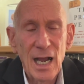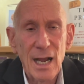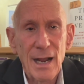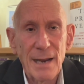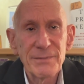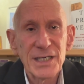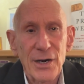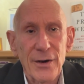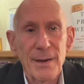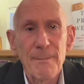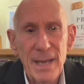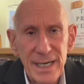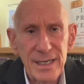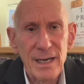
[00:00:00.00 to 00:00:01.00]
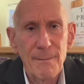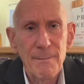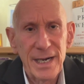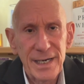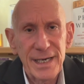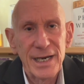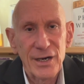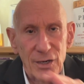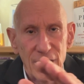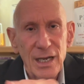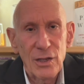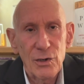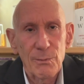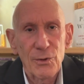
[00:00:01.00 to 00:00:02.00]
Medicare
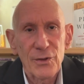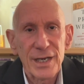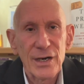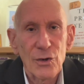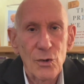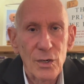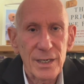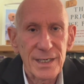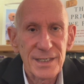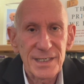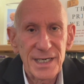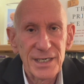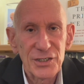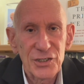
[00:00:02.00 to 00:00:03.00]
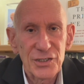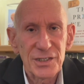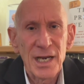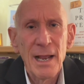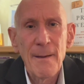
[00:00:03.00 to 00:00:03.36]
accountable care organizations,